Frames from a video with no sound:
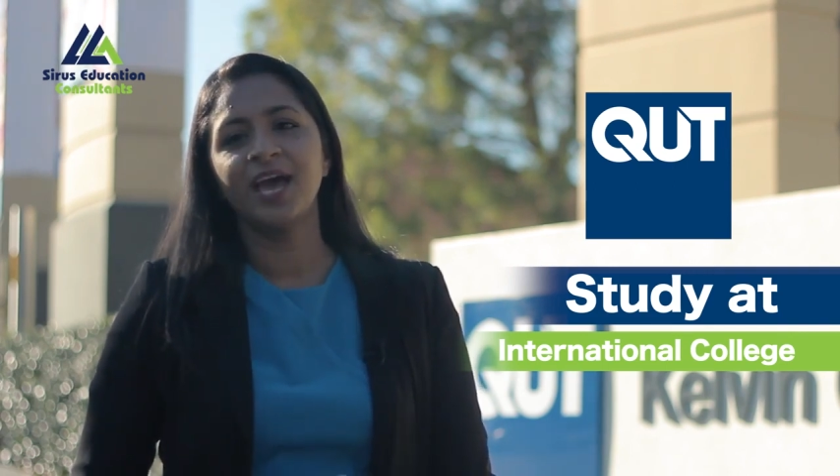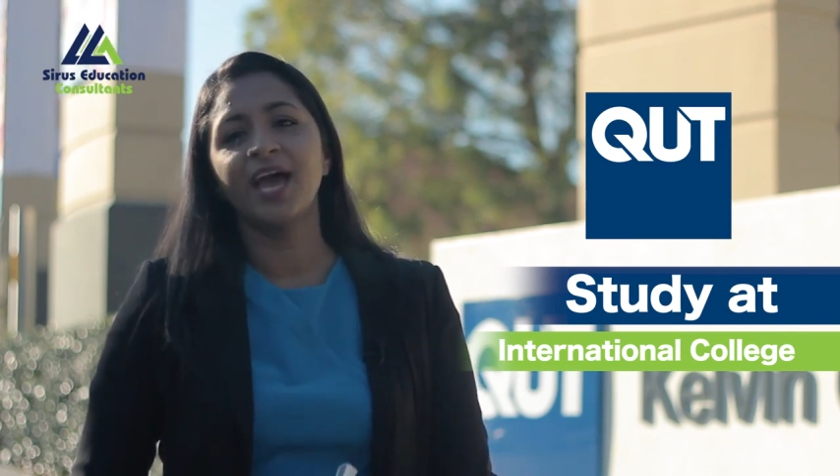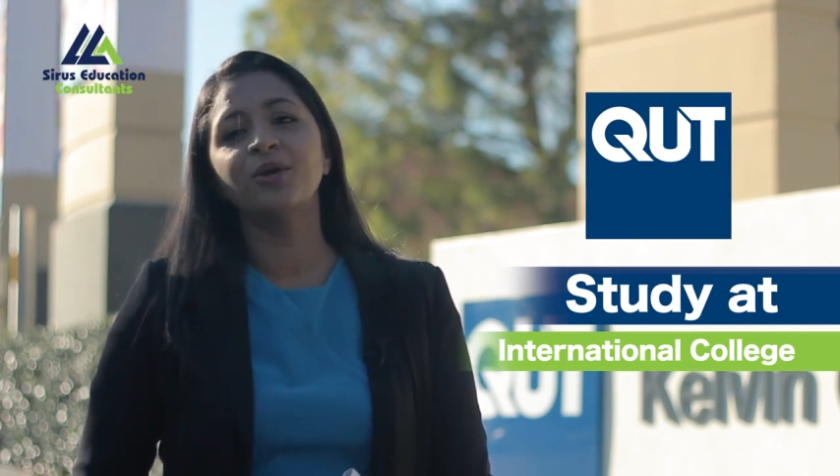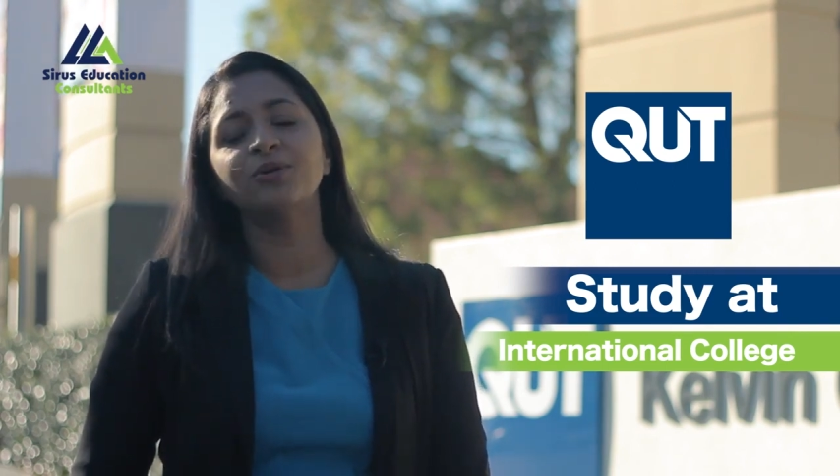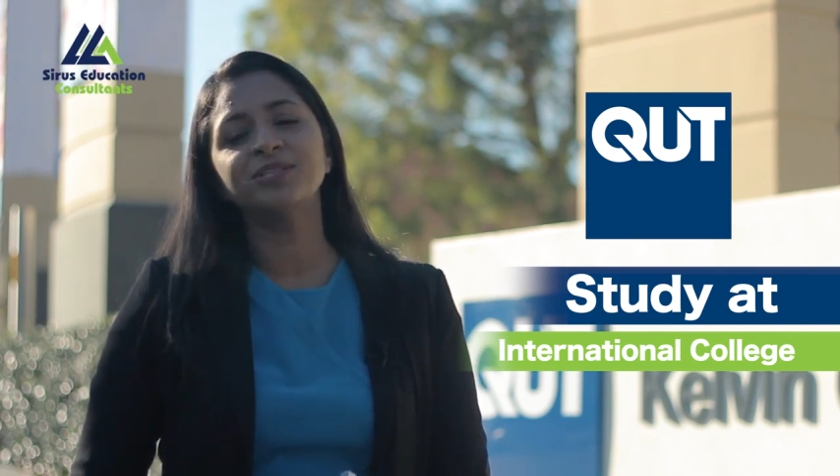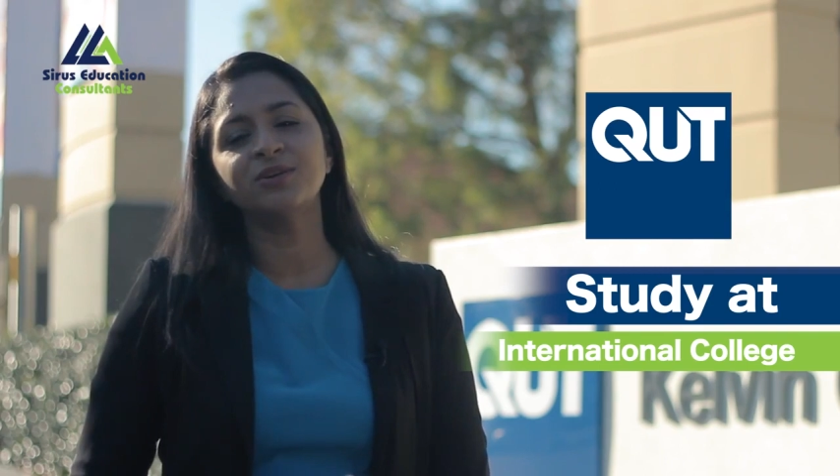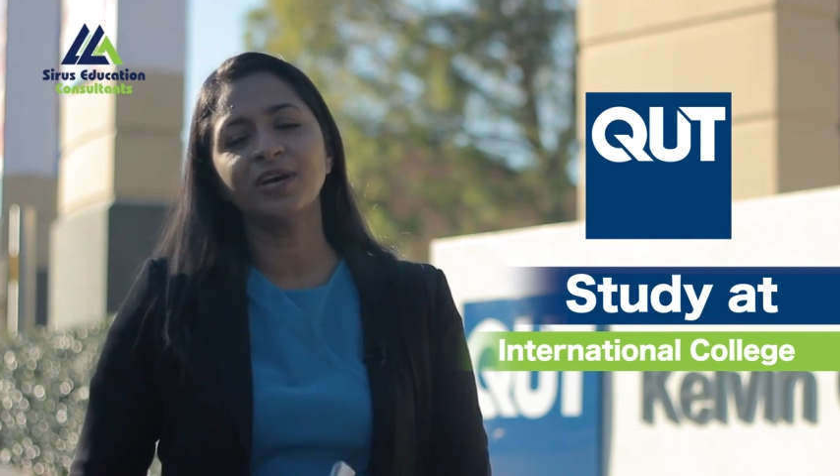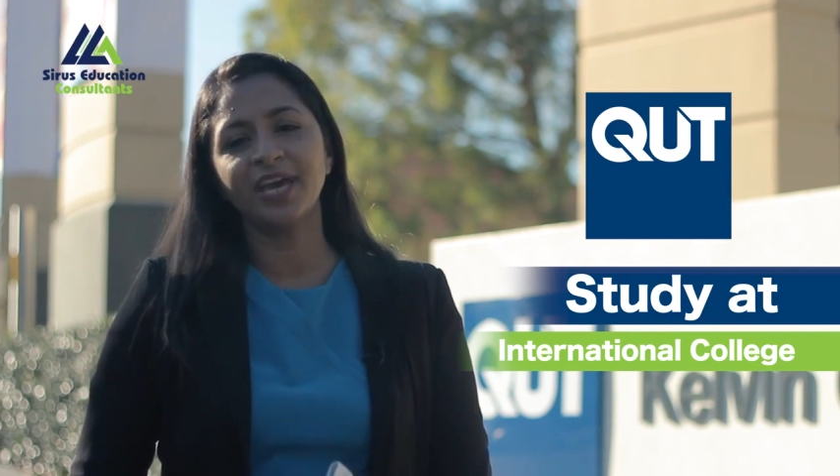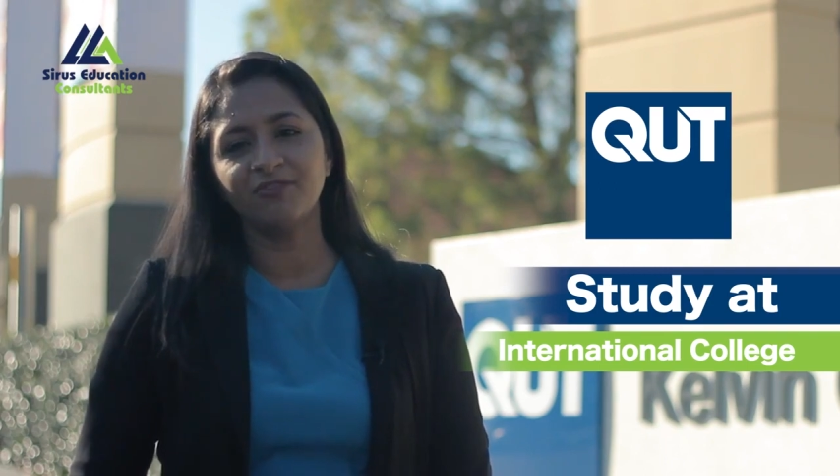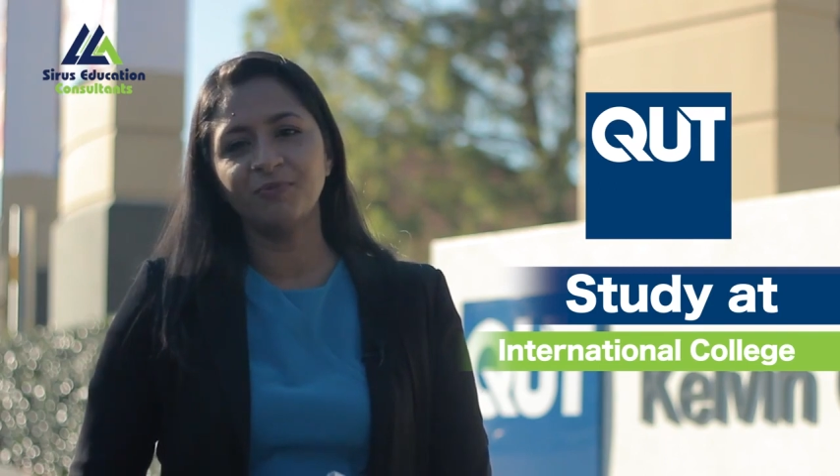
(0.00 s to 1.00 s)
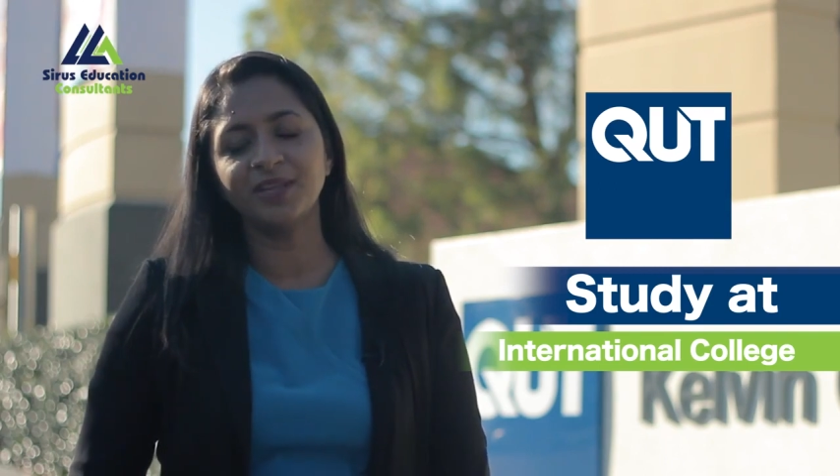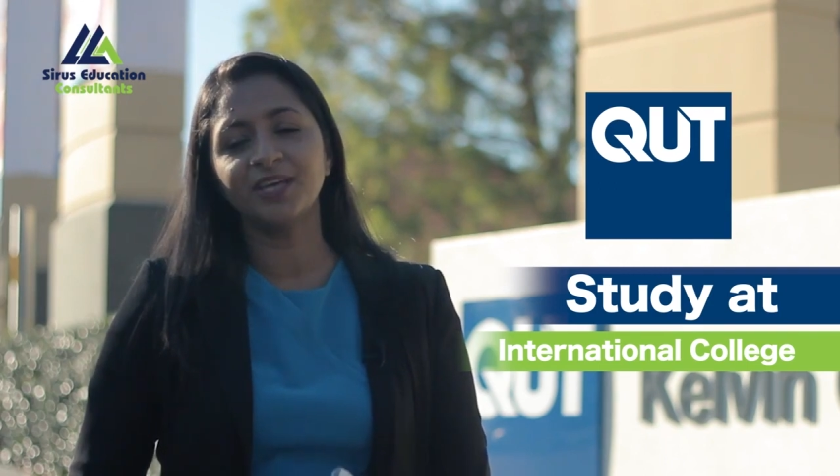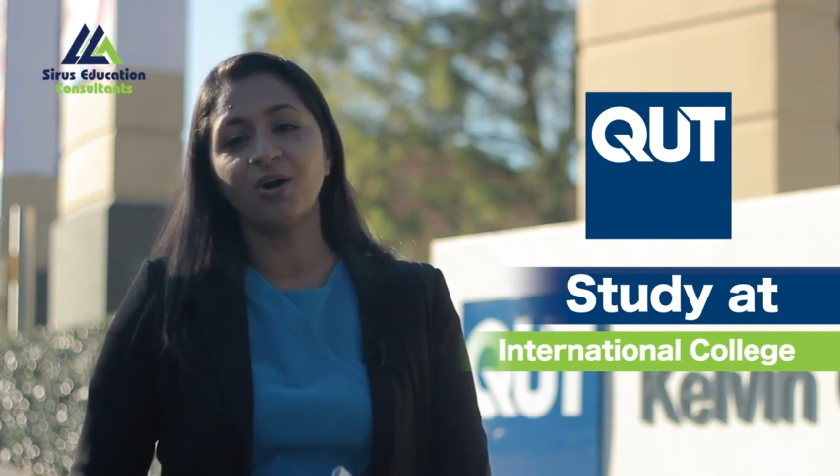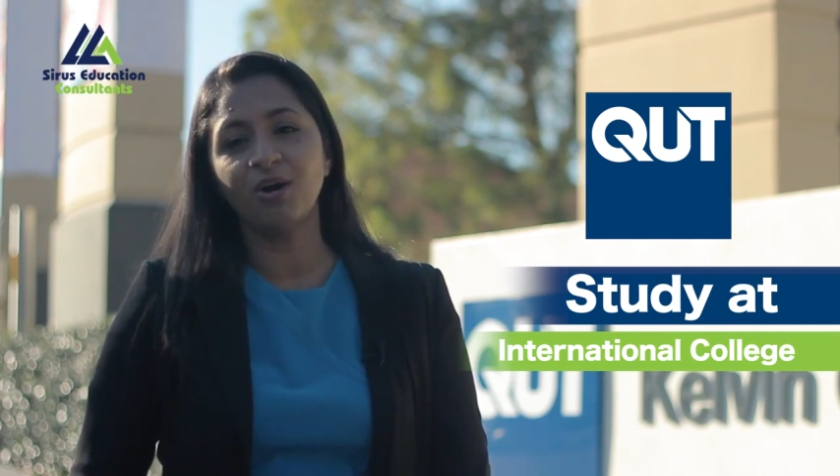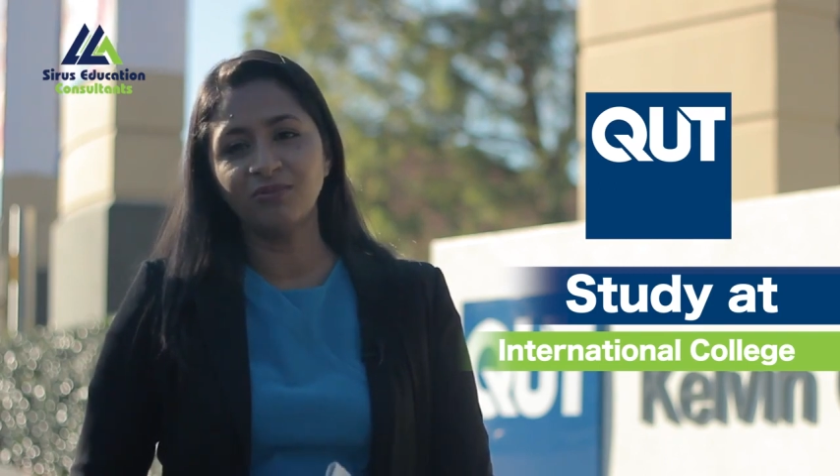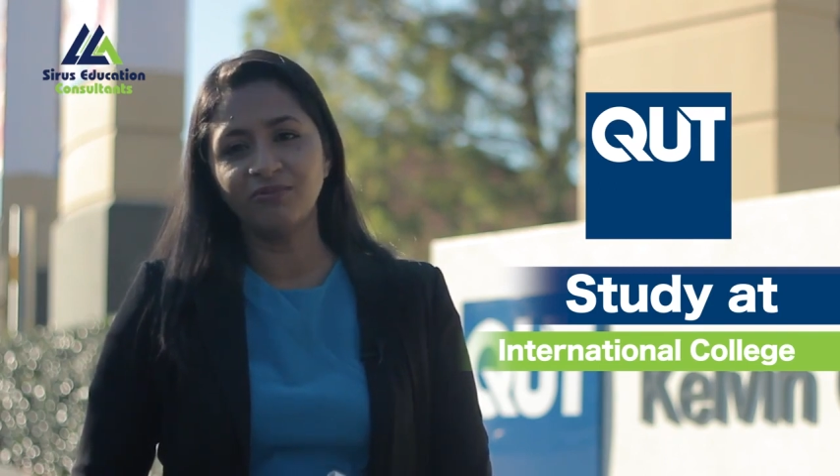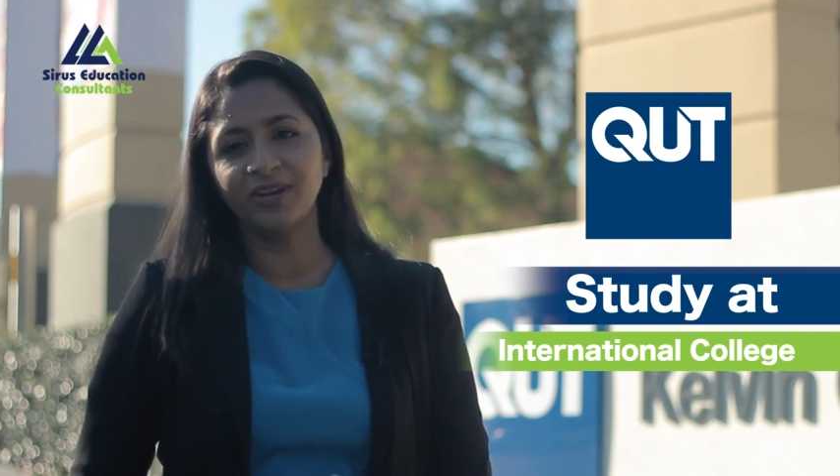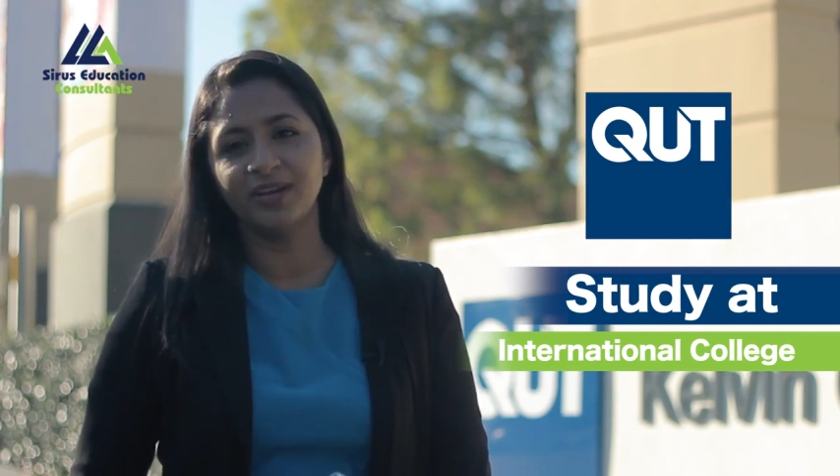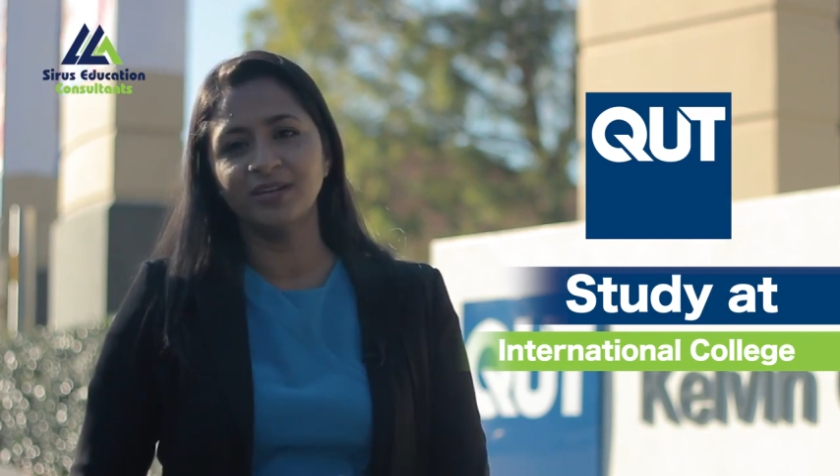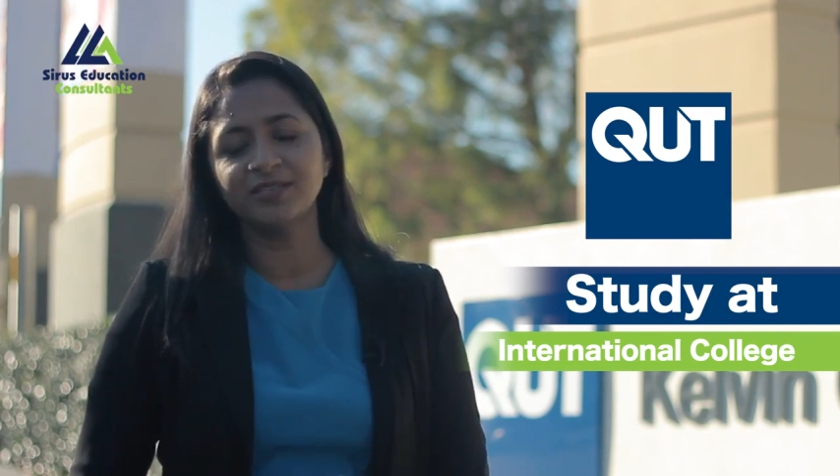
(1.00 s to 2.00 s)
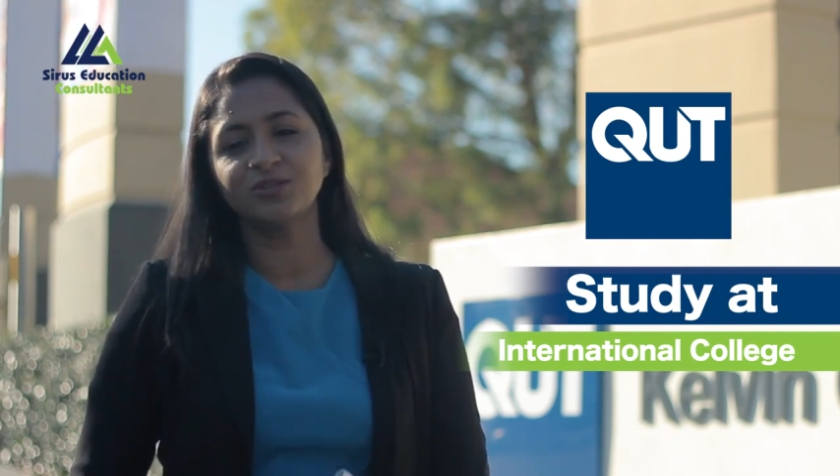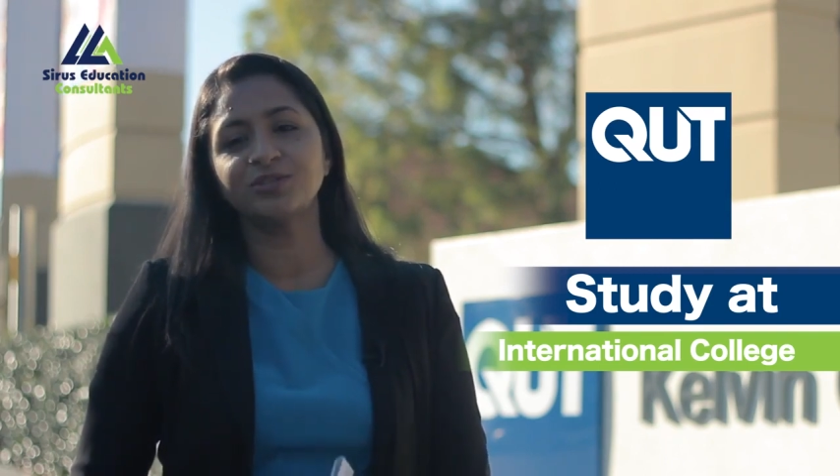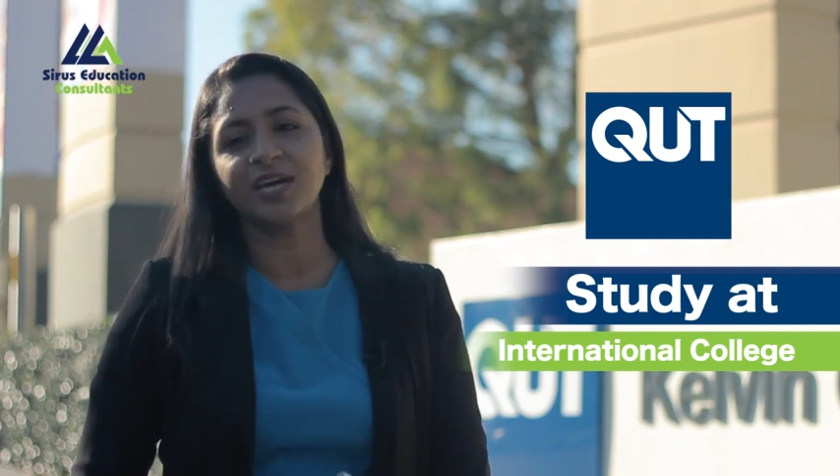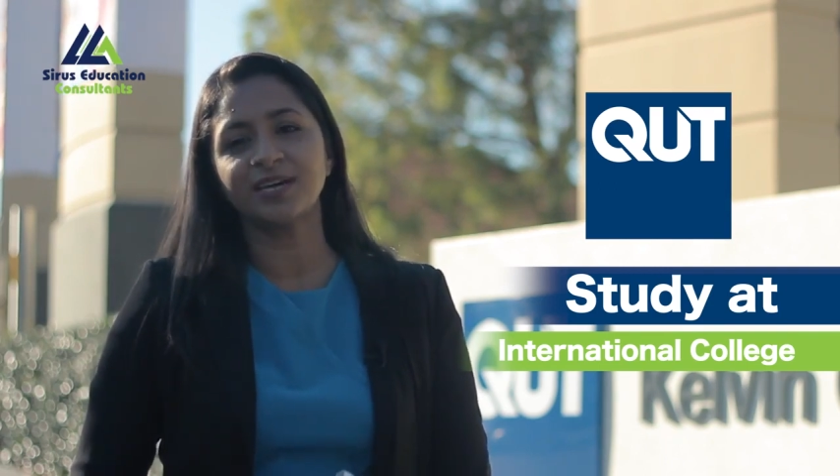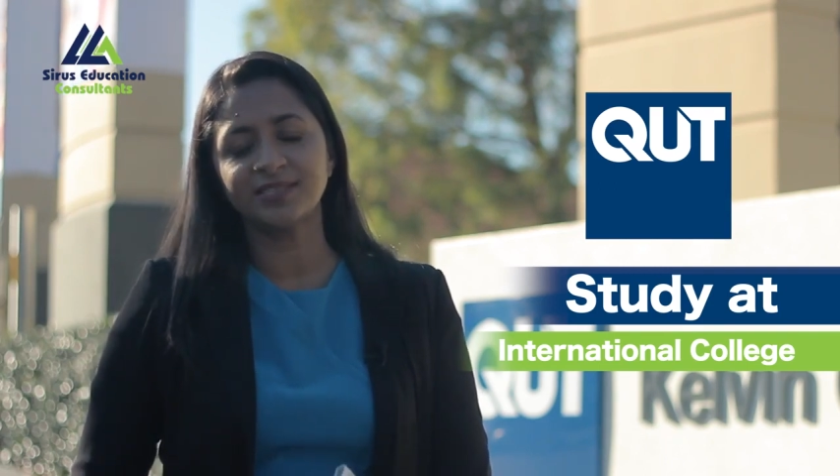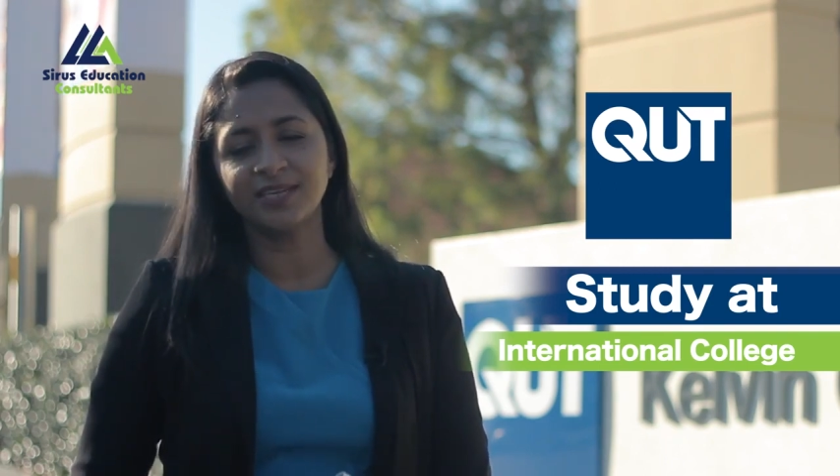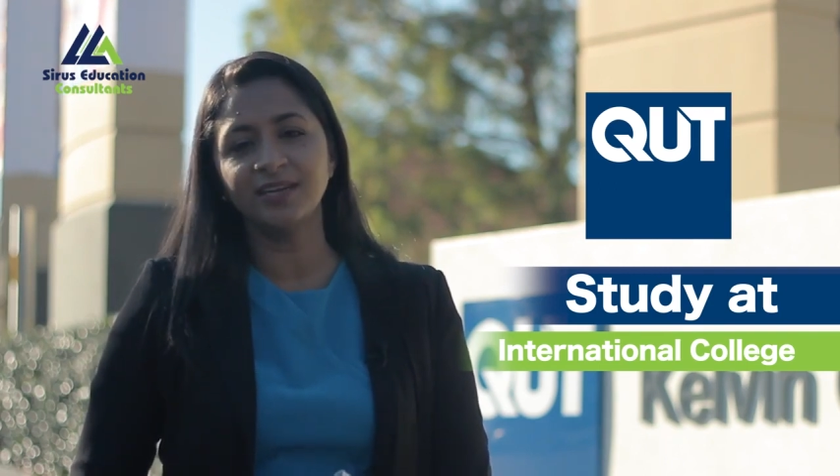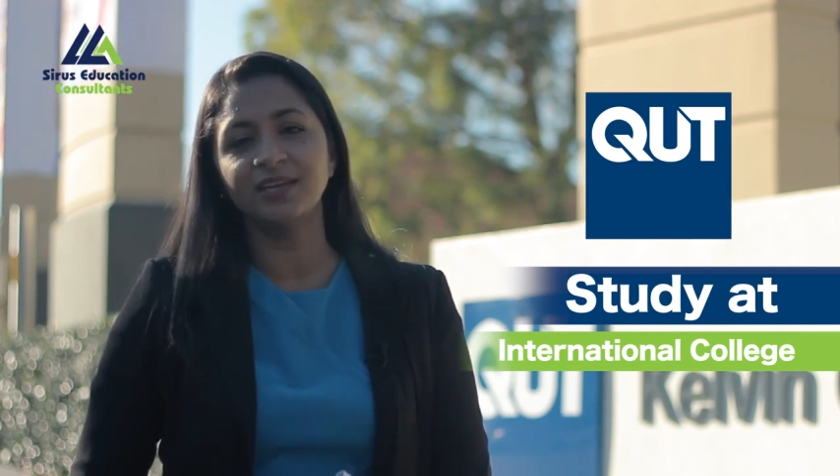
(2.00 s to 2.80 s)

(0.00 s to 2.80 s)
and also gave me the confidence to succeed